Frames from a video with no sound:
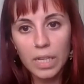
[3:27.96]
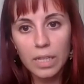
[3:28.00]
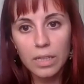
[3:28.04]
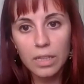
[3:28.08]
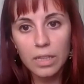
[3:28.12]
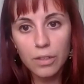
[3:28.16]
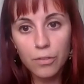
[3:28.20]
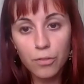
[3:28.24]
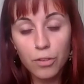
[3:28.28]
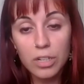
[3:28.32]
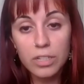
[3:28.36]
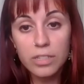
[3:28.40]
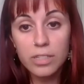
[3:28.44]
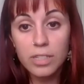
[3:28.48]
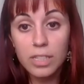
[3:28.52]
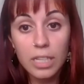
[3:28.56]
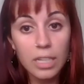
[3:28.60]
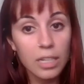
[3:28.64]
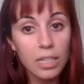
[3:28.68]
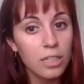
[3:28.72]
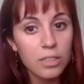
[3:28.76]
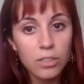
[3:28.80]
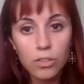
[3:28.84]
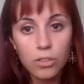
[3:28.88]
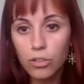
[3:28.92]
different
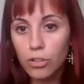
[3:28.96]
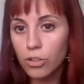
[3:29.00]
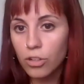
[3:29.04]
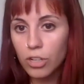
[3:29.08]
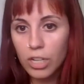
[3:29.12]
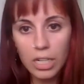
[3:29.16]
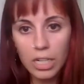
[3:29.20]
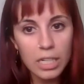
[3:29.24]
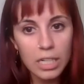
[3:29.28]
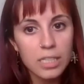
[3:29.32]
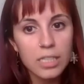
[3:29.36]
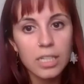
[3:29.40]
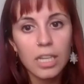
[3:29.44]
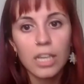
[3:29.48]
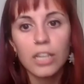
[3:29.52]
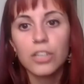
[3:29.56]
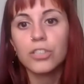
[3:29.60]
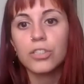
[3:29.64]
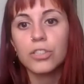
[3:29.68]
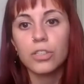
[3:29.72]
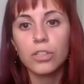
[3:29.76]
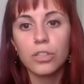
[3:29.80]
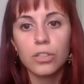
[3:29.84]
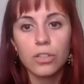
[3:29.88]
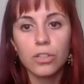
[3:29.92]
skills on
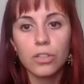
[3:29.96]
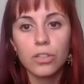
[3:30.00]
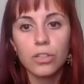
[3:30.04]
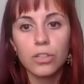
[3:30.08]
organization,